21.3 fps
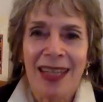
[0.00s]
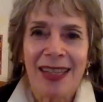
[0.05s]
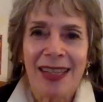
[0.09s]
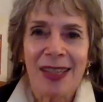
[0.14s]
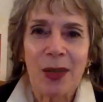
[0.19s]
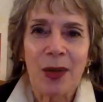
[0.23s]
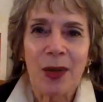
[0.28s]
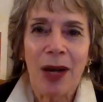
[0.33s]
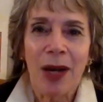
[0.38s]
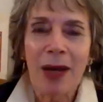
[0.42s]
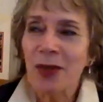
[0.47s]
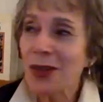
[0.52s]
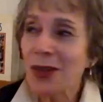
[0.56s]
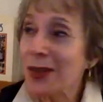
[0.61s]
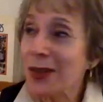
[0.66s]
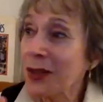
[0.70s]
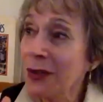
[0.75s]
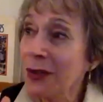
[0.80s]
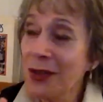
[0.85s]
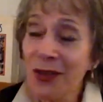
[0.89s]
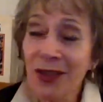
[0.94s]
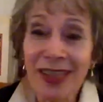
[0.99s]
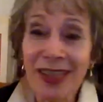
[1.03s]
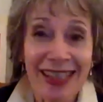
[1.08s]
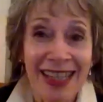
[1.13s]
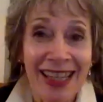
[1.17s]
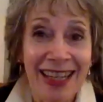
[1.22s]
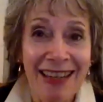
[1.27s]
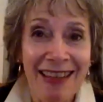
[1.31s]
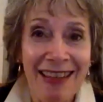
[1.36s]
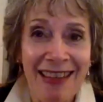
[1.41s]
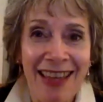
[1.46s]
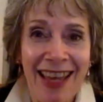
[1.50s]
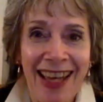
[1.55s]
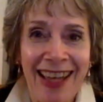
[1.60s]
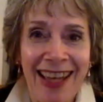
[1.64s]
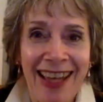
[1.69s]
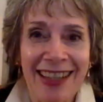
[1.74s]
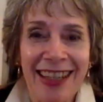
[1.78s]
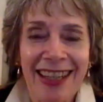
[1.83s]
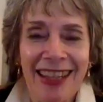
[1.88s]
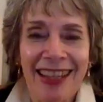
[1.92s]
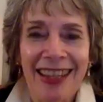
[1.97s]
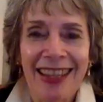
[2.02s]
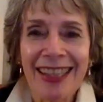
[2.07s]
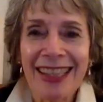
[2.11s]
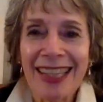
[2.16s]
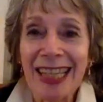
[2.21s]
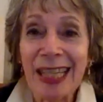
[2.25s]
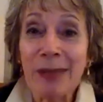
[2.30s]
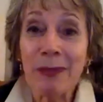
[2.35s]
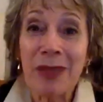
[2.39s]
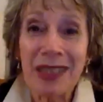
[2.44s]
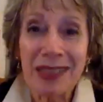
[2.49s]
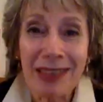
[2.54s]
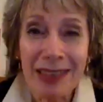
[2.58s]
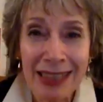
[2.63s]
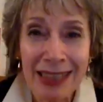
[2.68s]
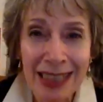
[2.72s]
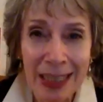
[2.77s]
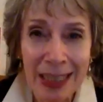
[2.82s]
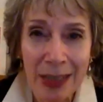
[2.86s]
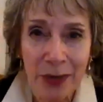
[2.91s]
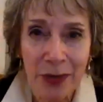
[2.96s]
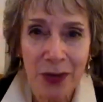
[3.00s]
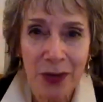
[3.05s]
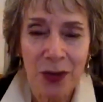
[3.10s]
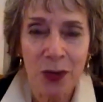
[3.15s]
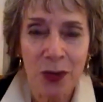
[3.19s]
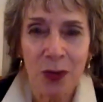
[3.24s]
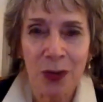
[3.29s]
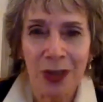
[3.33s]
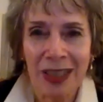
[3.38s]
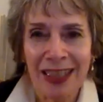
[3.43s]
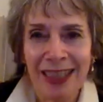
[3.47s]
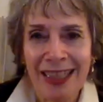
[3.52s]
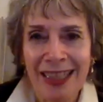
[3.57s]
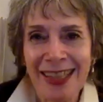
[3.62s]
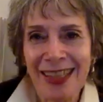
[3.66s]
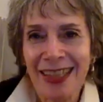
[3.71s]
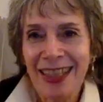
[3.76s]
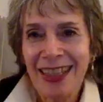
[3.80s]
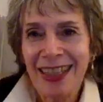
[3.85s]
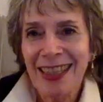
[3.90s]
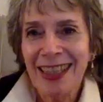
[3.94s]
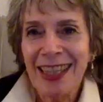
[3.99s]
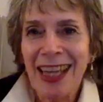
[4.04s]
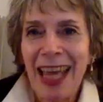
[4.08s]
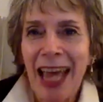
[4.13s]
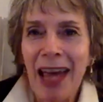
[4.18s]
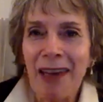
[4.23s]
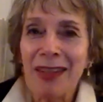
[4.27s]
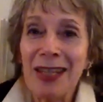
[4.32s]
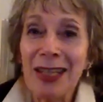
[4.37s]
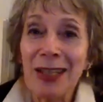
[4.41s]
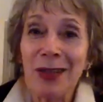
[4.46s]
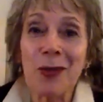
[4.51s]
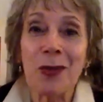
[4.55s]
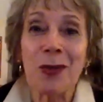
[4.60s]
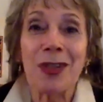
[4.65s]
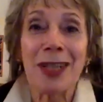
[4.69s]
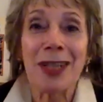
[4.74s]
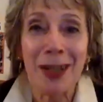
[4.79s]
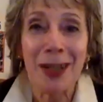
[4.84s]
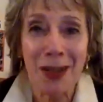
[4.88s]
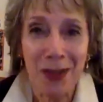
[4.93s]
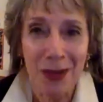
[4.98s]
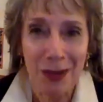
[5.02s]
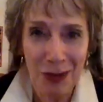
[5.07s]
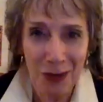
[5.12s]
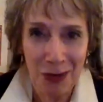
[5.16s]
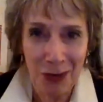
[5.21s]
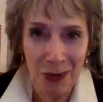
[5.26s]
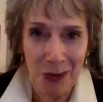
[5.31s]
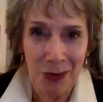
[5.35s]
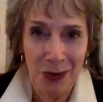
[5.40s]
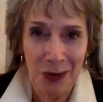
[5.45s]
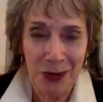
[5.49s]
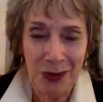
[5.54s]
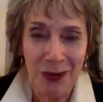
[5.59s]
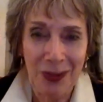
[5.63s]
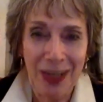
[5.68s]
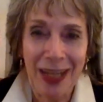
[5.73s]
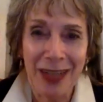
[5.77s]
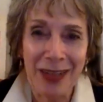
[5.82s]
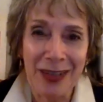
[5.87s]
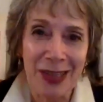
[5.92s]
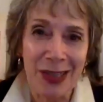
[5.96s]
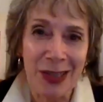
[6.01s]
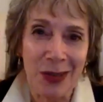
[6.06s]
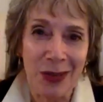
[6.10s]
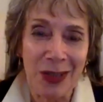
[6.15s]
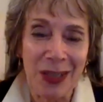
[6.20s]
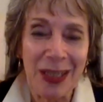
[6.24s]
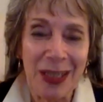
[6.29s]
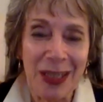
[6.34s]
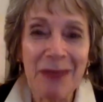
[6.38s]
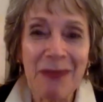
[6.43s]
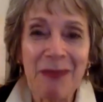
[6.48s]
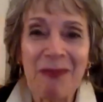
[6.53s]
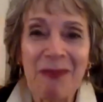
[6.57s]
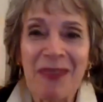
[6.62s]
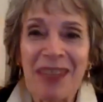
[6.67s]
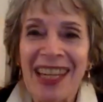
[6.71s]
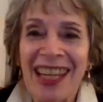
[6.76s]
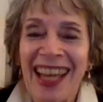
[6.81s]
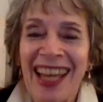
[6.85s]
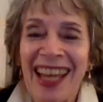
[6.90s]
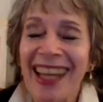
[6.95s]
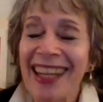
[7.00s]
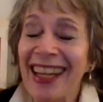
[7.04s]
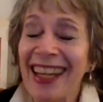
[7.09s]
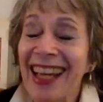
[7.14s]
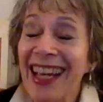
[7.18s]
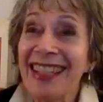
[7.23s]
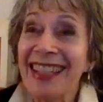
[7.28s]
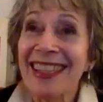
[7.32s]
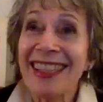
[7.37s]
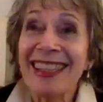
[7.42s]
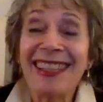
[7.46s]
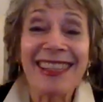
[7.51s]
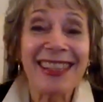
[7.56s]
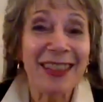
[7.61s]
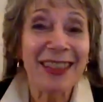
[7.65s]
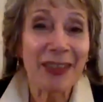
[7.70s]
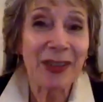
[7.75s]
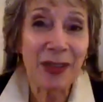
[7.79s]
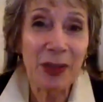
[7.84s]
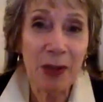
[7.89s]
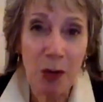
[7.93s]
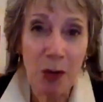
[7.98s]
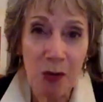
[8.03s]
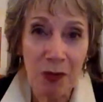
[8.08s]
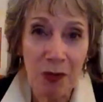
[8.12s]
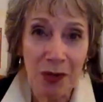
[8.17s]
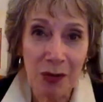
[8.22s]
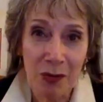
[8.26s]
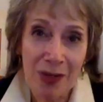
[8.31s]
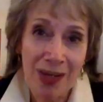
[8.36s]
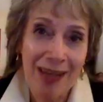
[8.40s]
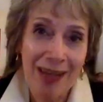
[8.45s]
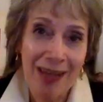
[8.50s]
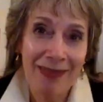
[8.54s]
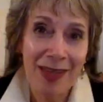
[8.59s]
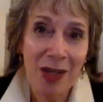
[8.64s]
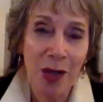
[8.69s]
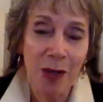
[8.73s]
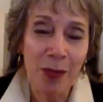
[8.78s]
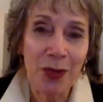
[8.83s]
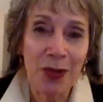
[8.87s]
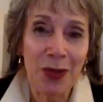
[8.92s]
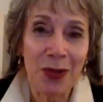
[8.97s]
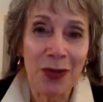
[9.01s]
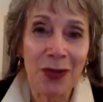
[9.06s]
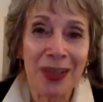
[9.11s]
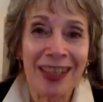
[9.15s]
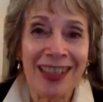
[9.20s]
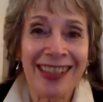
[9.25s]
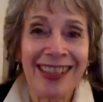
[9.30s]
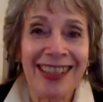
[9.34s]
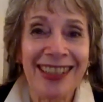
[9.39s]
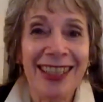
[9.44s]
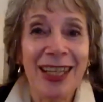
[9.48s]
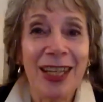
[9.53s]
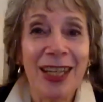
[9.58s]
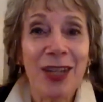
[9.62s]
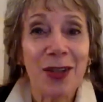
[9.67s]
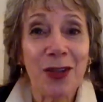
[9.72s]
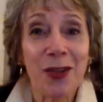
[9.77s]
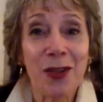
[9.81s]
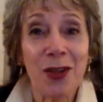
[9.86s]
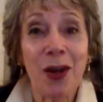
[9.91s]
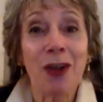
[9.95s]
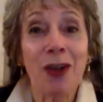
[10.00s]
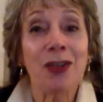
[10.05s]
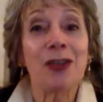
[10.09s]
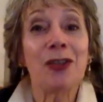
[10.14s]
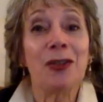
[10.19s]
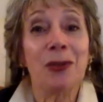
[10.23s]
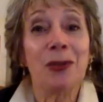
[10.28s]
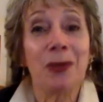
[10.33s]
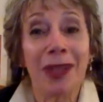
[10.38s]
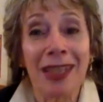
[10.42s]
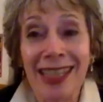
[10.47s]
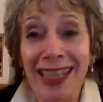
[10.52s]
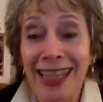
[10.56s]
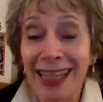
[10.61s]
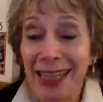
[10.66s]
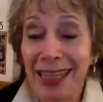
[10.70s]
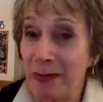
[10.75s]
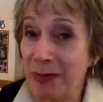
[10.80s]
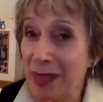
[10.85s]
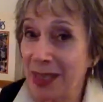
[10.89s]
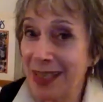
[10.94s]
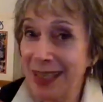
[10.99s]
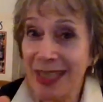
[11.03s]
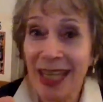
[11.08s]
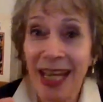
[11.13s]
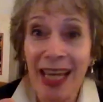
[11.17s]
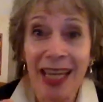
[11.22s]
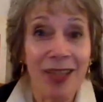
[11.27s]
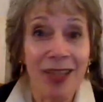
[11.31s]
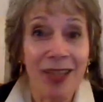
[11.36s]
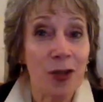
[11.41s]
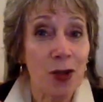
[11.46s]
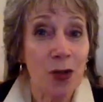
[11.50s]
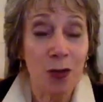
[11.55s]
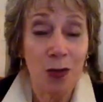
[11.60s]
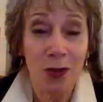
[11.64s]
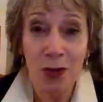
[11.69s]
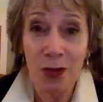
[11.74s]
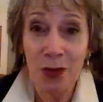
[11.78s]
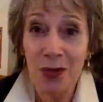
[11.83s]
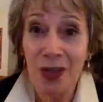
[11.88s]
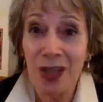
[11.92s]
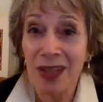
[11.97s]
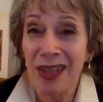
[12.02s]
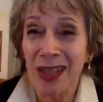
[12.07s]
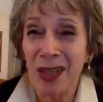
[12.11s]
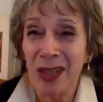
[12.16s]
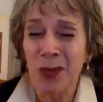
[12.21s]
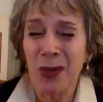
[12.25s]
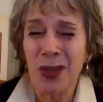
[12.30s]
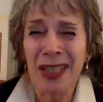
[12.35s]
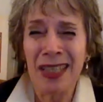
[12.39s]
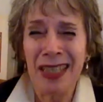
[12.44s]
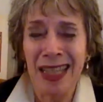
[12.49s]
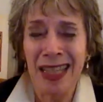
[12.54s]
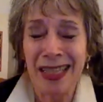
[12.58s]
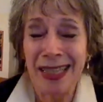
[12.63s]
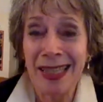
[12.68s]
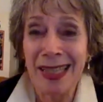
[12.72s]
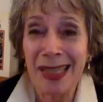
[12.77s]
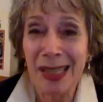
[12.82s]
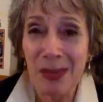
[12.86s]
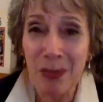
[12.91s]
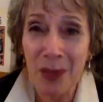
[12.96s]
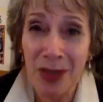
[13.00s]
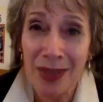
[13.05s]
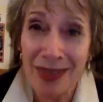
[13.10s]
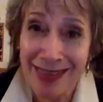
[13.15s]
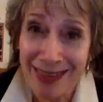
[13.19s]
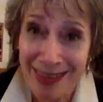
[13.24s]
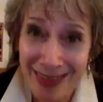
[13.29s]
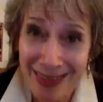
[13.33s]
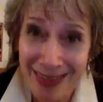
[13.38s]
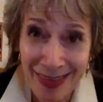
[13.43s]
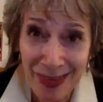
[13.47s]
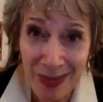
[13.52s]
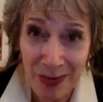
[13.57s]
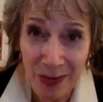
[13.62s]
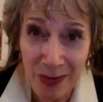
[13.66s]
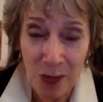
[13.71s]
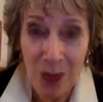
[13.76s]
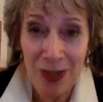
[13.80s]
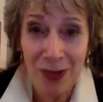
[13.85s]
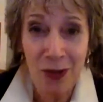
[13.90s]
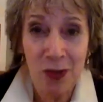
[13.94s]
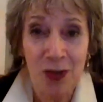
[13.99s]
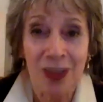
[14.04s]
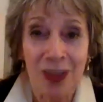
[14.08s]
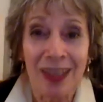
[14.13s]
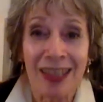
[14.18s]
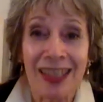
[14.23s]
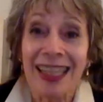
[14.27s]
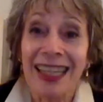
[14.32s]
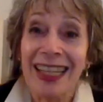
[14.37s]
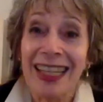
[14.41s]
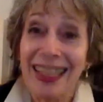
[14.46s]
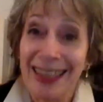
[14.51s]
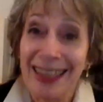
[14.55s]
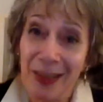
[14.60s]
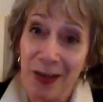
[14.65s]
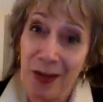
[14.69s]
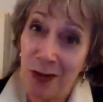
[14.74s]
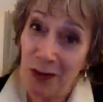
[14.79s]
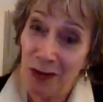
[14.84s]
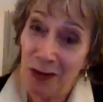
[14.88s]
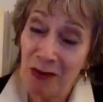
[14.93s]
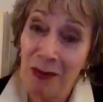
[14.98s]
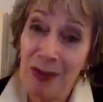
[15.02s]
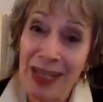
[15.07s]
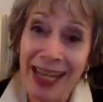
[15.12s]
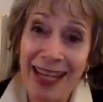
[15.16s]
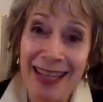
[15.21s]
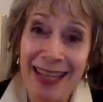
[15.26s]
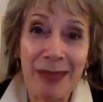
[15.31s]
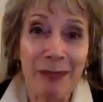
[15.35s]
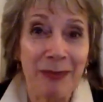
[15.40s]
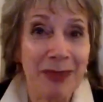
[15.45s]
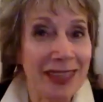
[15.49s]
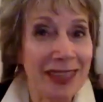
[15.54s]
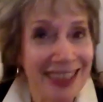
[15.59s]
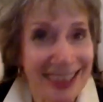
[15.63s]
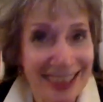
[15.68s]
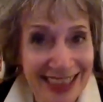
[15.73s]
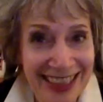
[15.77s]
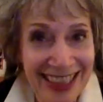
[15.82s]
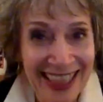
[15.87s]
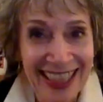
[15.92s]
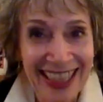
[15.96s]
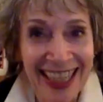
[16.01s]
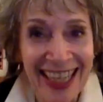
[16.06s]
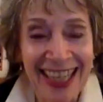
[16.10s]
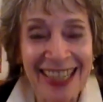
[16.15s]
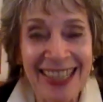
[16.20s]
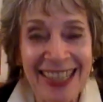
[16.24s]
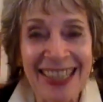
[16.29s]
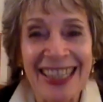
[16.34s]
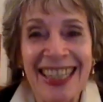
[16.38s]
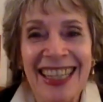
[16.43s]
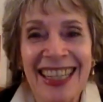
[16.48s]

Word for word: So I'm just going to say that this has been a gift to at least have an introduction to the world of Aaron Sorkin. And I sincerely hope that we have the opportunity to talk to you again, because I assure you that there were dozens upon dozens of questions that should have been asked but didn't get asked.